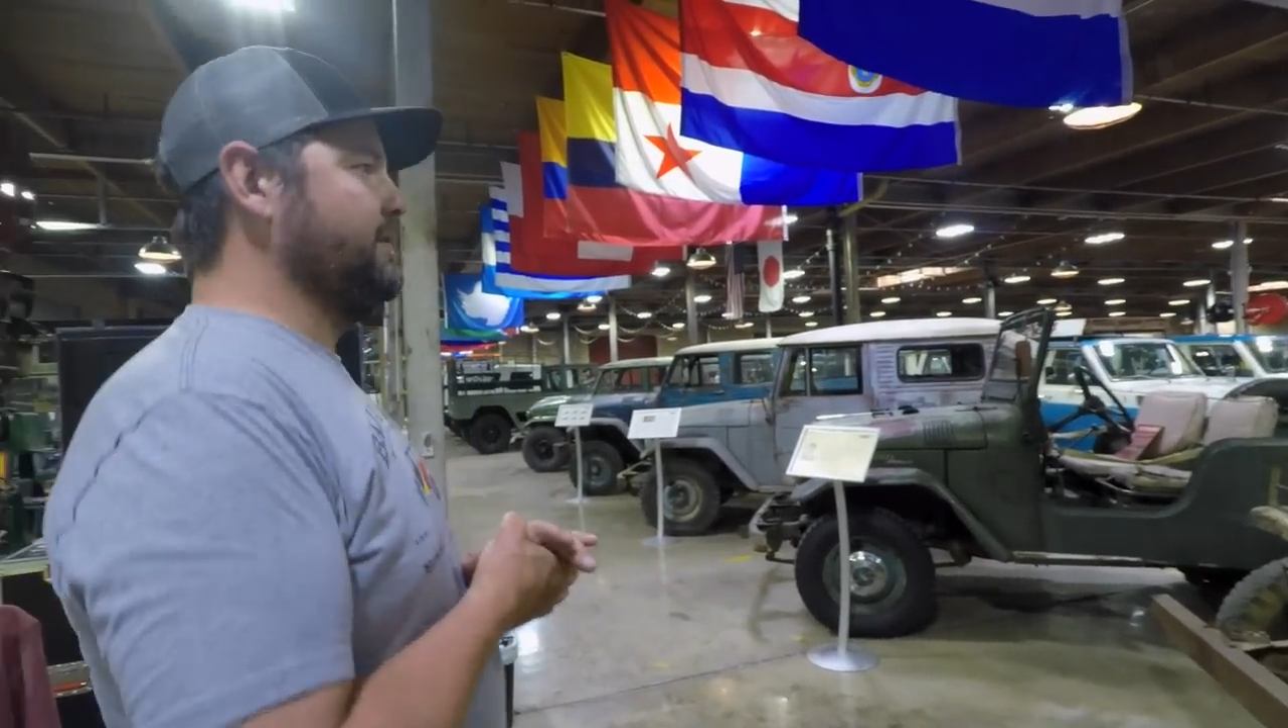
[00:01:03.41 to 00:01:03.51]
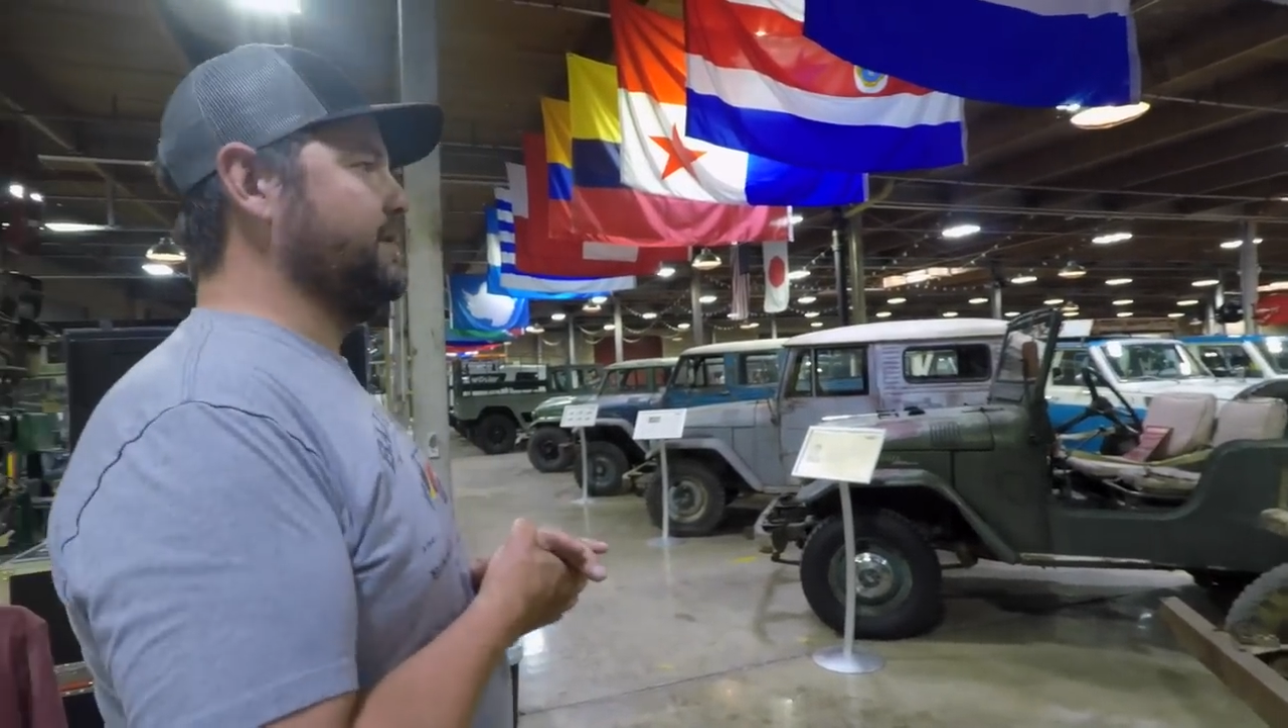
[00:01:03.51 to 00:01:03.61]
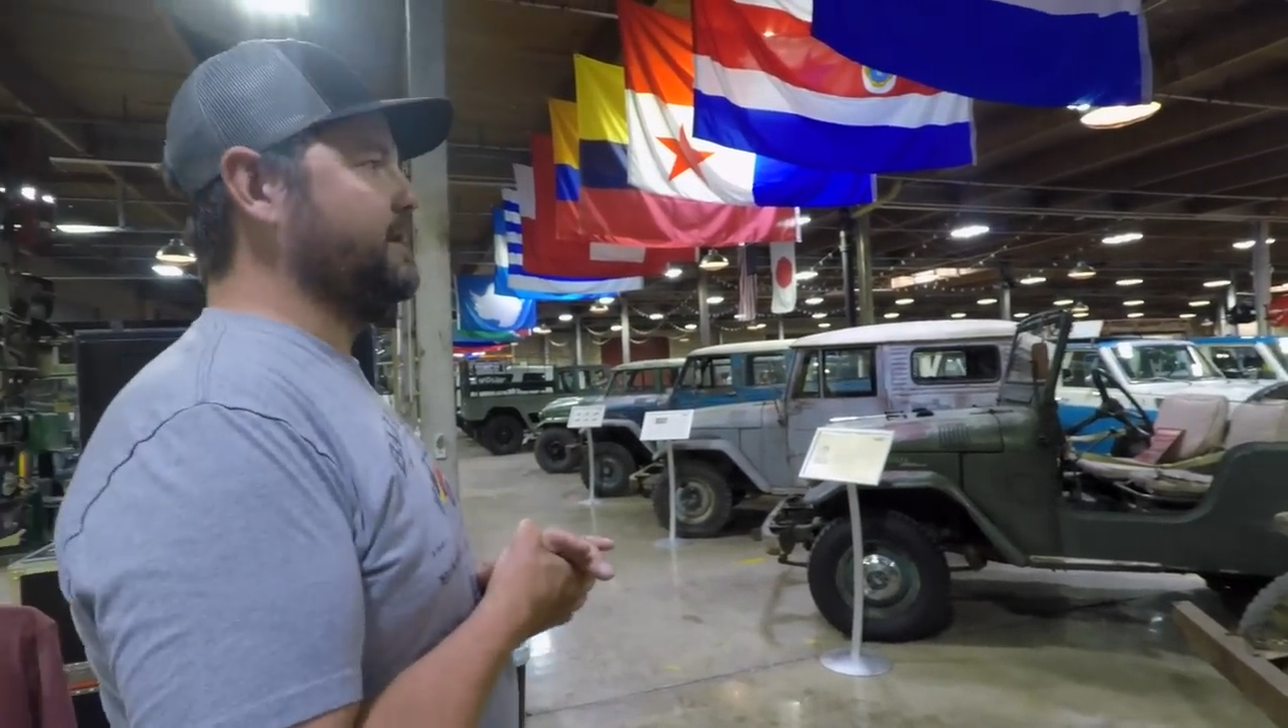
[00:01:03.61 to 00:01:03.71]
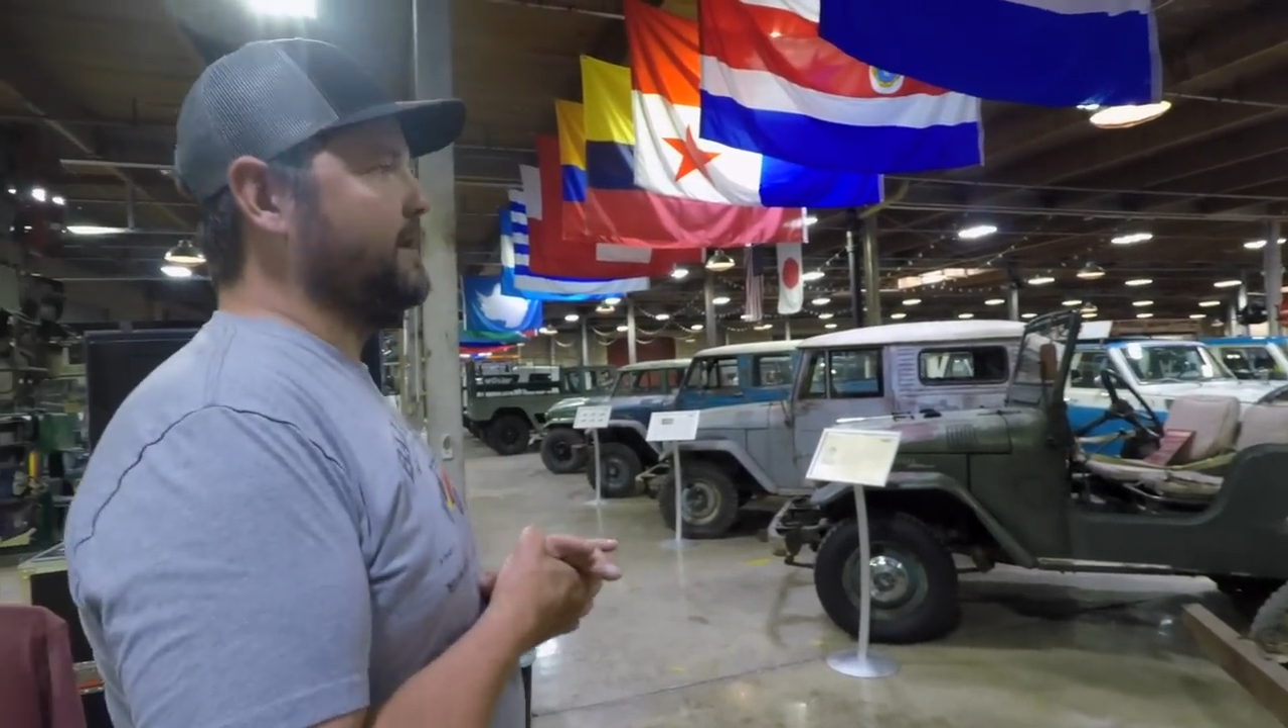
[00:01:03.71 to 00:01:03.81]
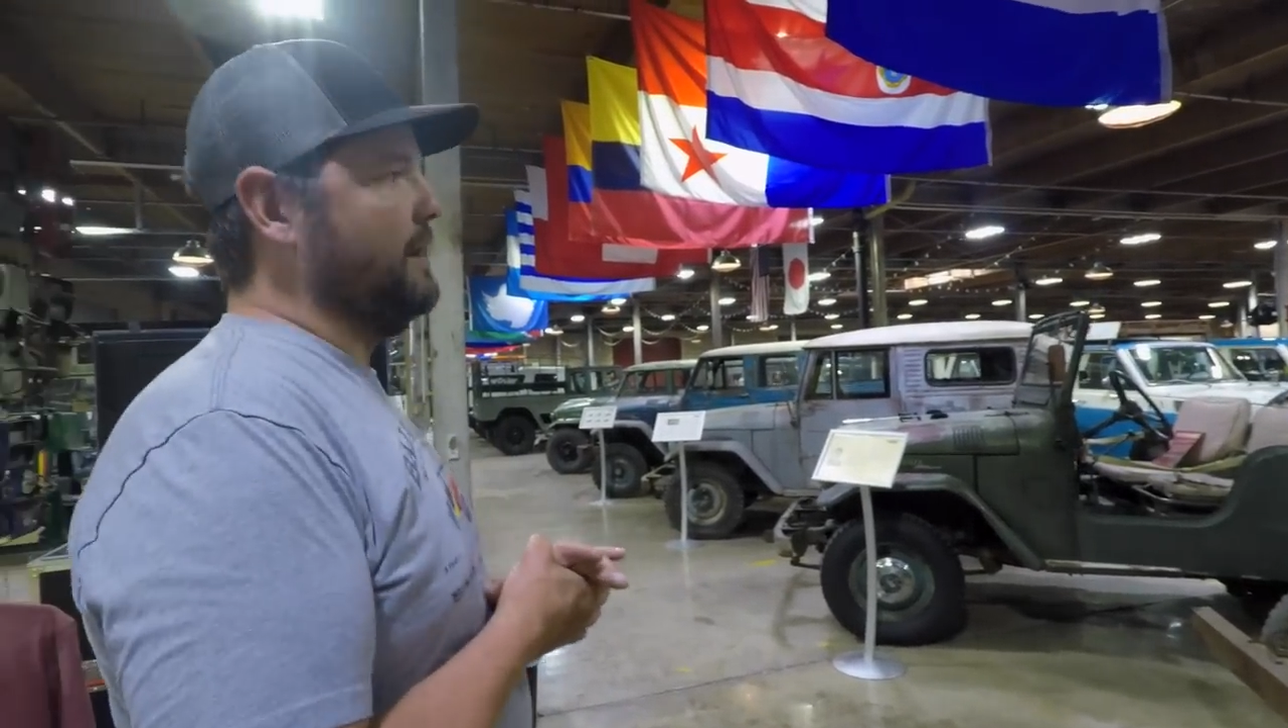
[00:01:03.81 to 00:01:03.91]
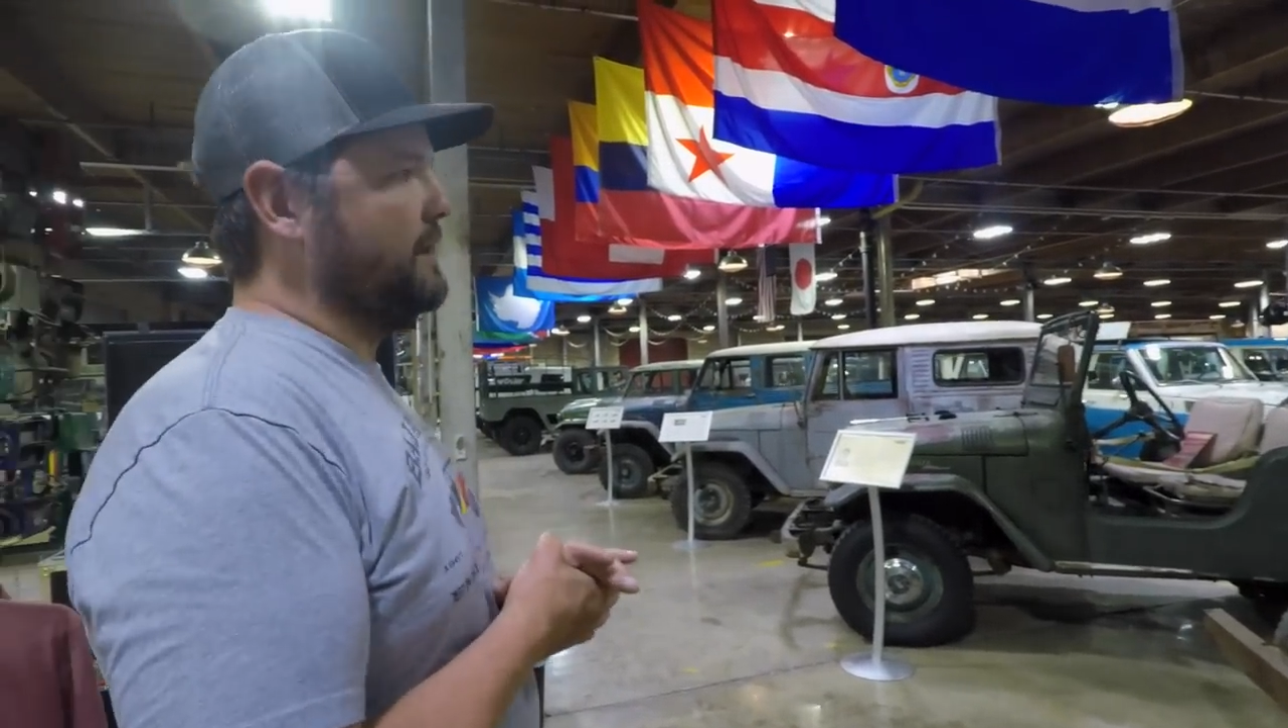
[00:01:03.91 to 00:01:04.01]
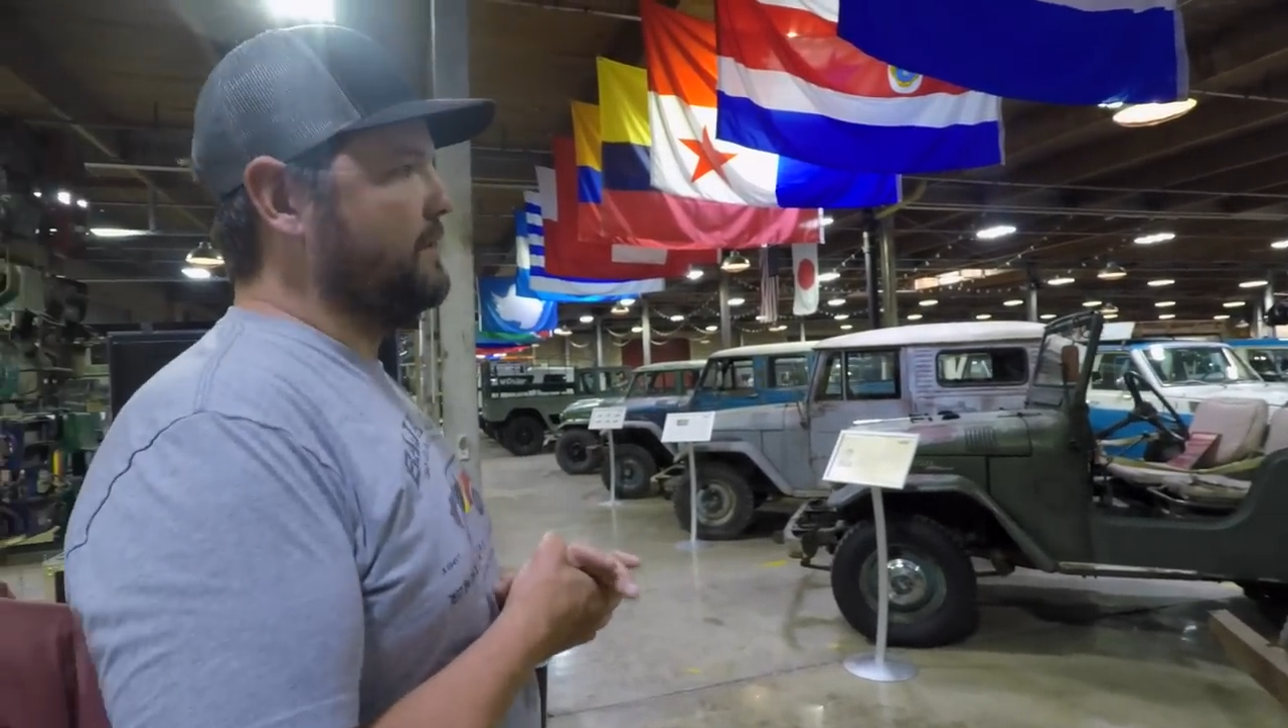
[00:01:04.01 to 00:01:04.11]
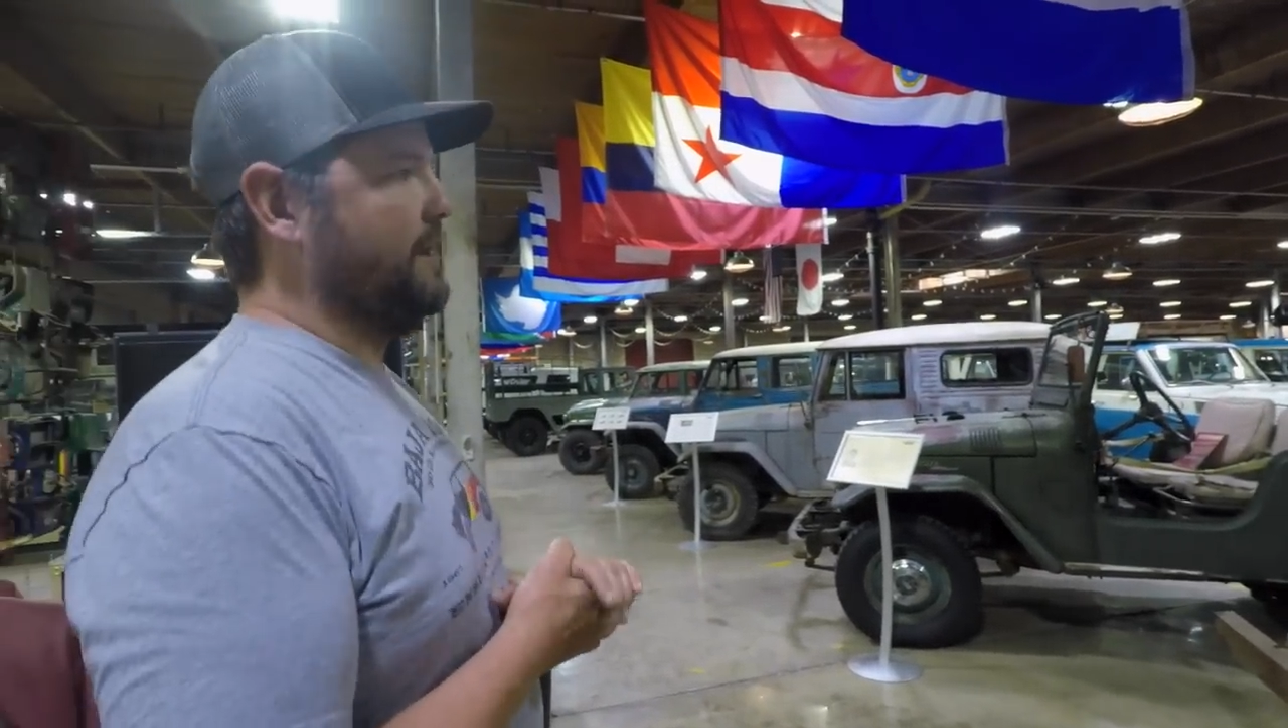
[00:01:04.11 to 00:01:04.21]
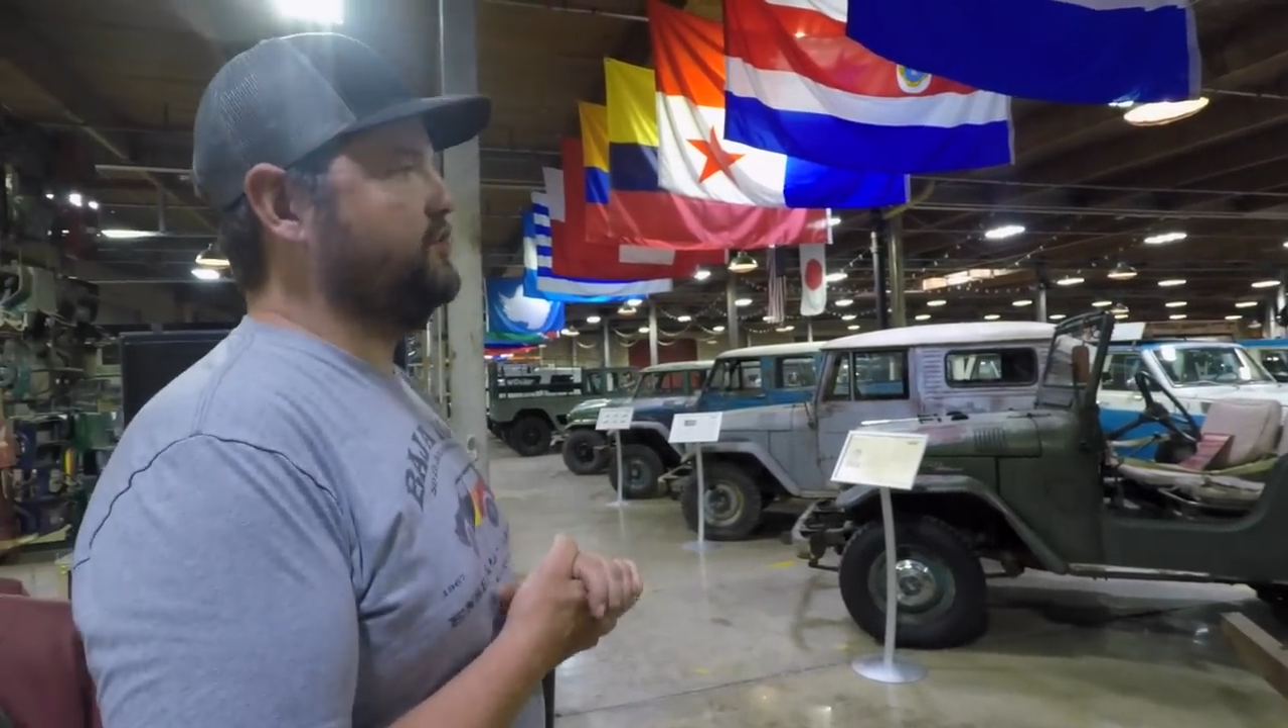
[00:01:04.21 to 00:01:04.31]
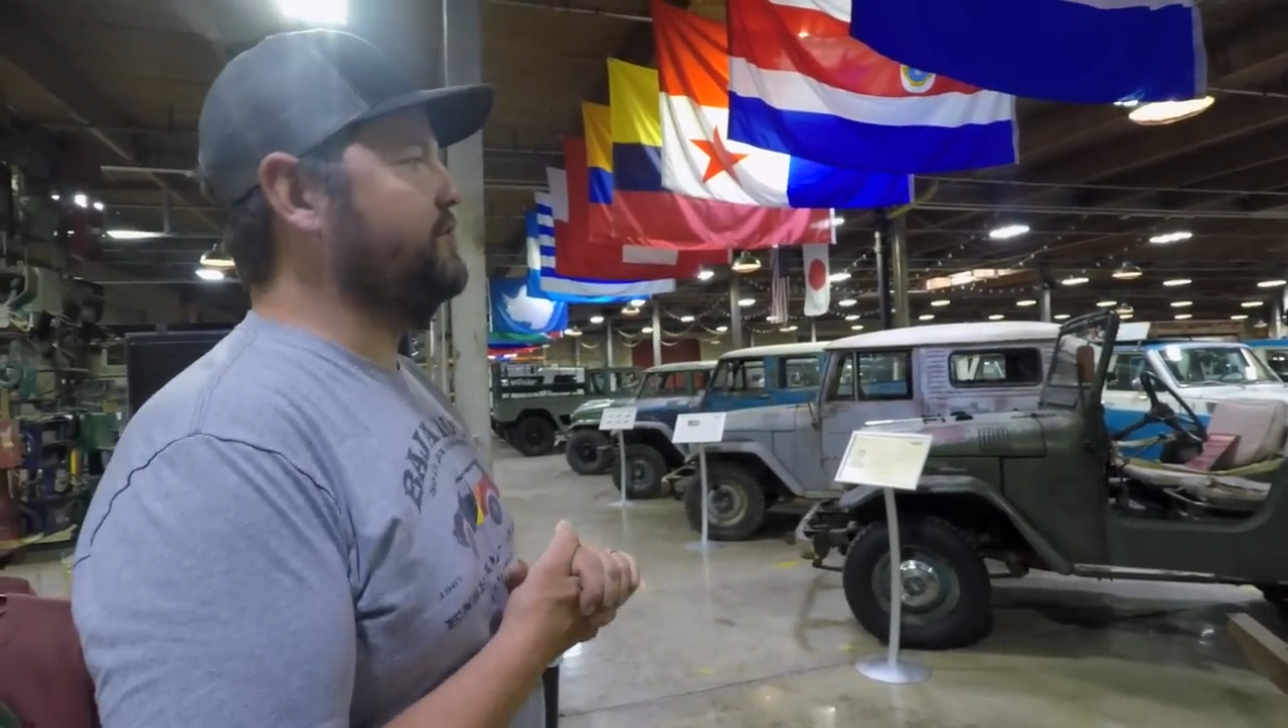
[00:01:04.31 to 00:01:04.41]
The uh,
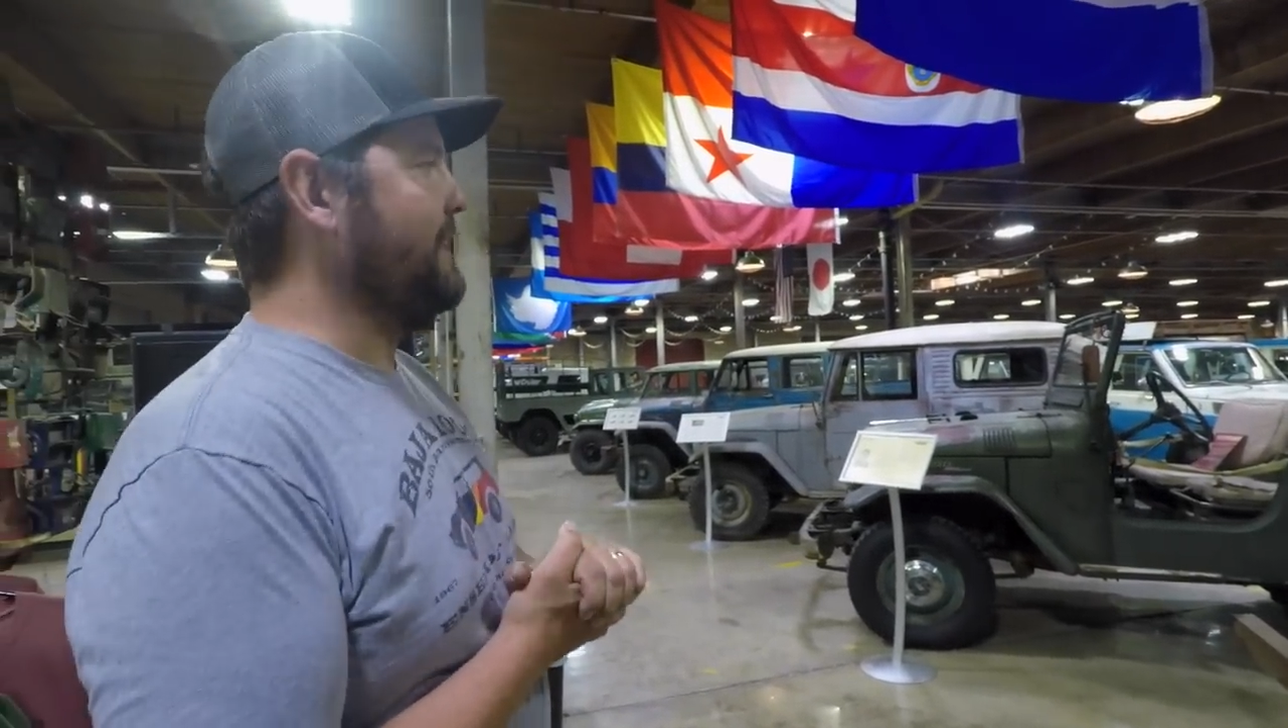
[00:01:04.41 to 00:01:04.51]
collection